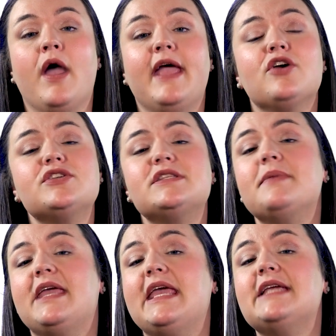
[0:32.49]
Here are
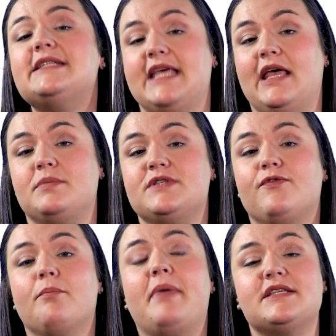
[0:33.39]
some key tips
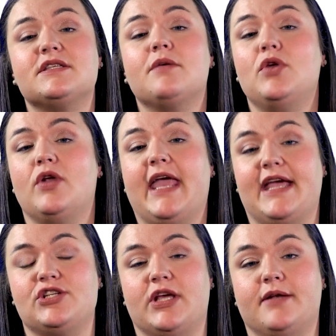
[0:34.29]
for best
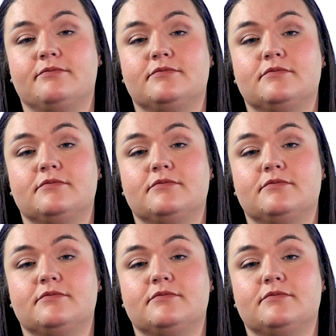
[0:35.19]
communication.